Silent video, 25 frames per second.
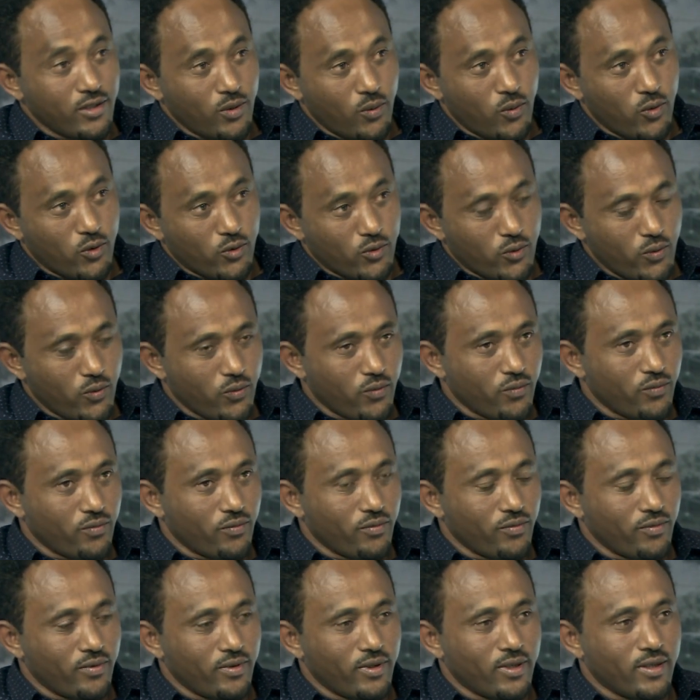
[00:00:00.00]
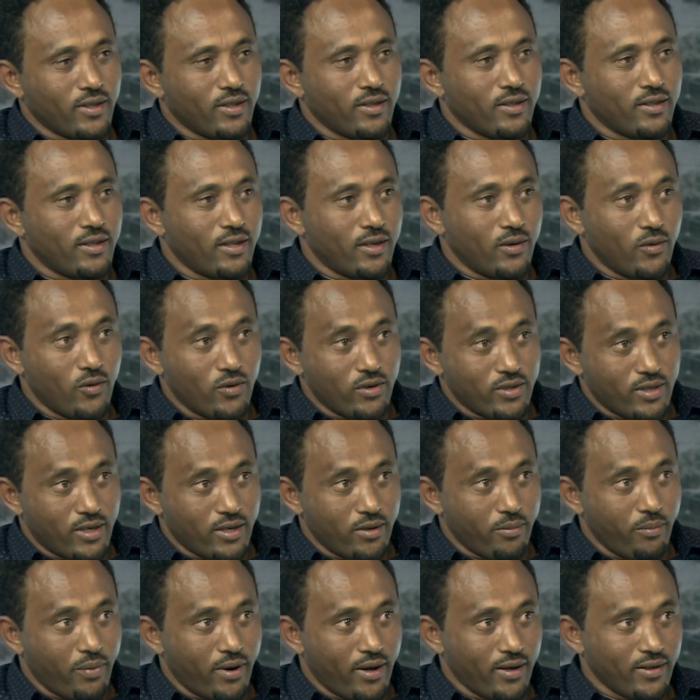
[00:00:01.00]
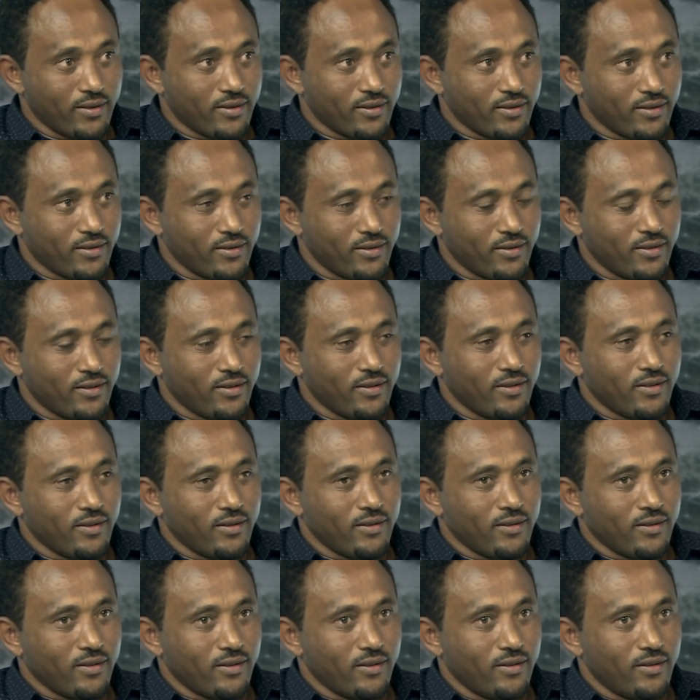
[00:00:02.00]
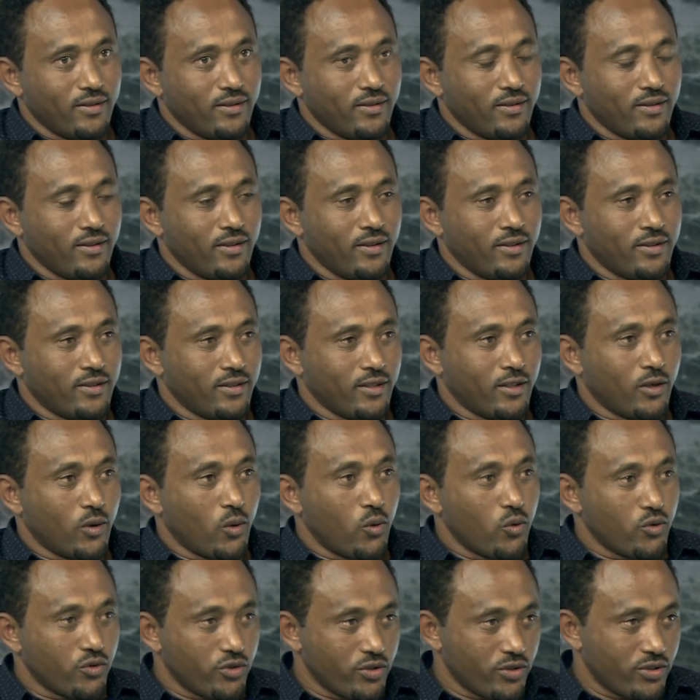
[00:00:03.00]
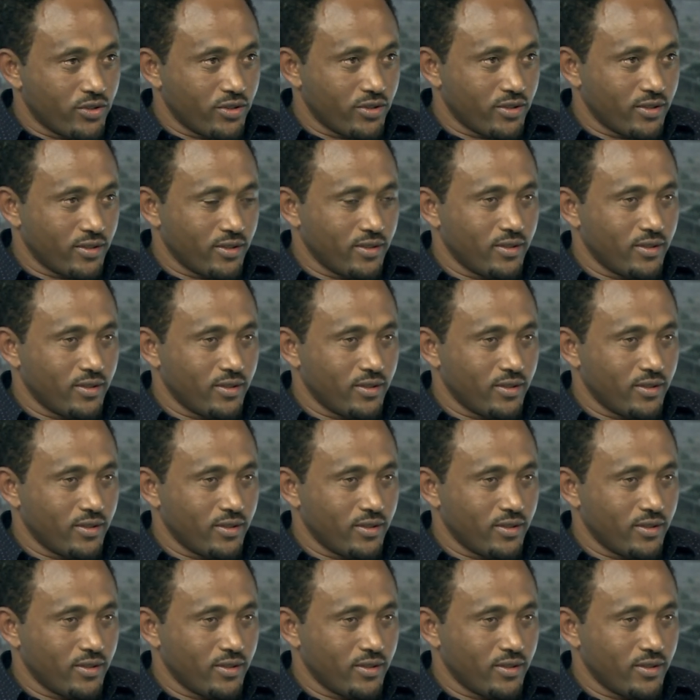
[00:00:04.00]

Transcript: also, in the northern part, it crosses